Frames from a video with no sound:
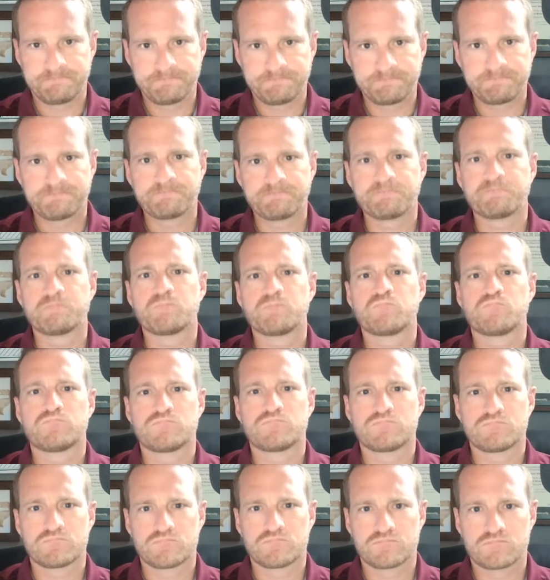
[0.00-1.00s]

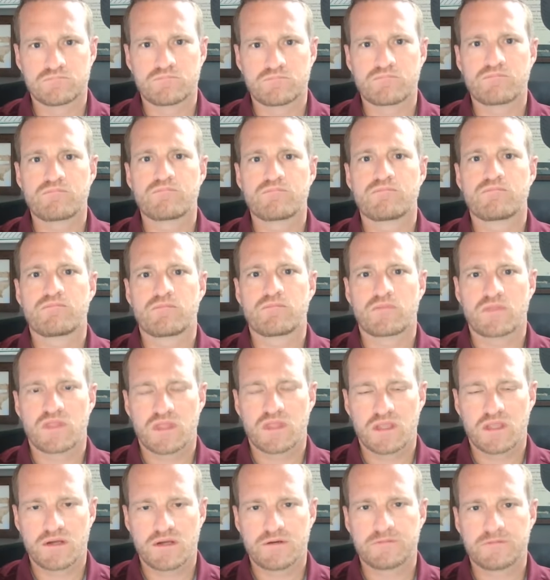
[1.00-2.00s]

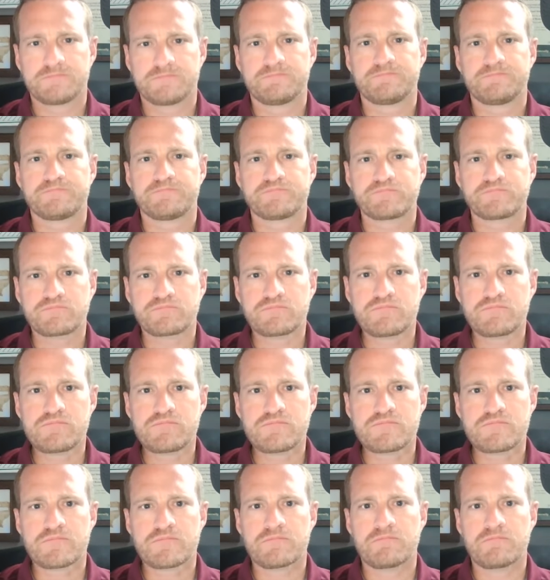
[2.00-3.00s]

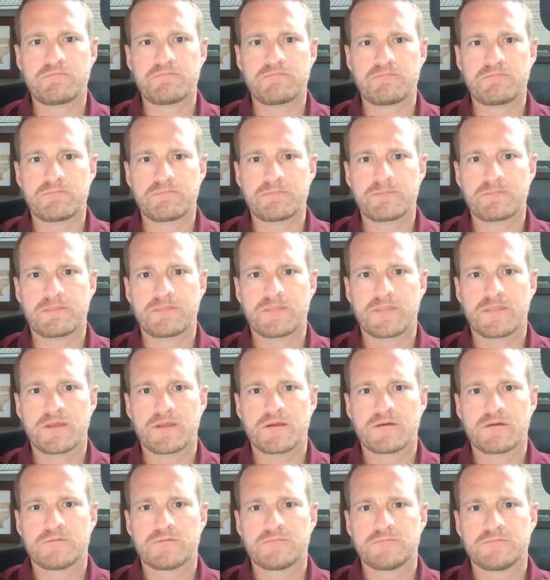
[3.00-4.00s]

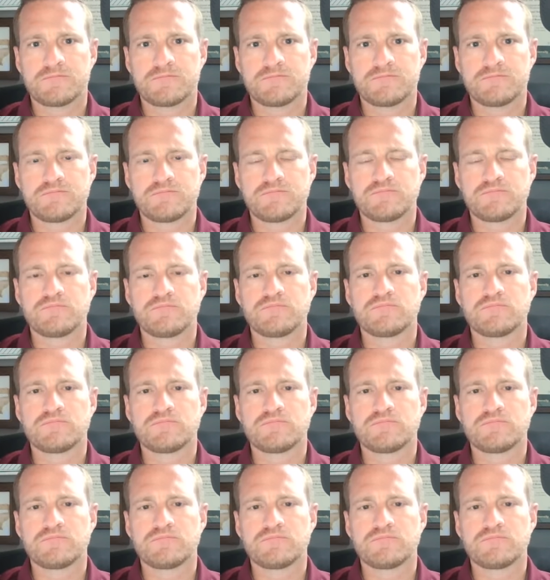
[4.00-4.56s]
(silent)